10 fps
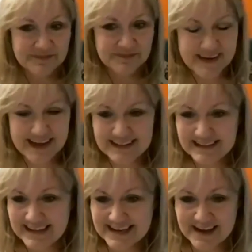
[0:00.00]
You gotta let
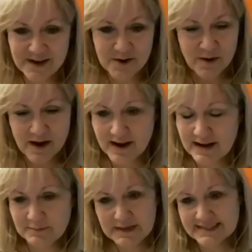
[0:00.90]
it go, right? I
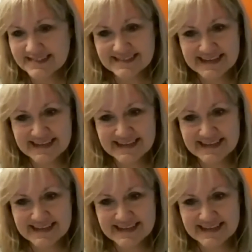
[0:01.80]
mean, it's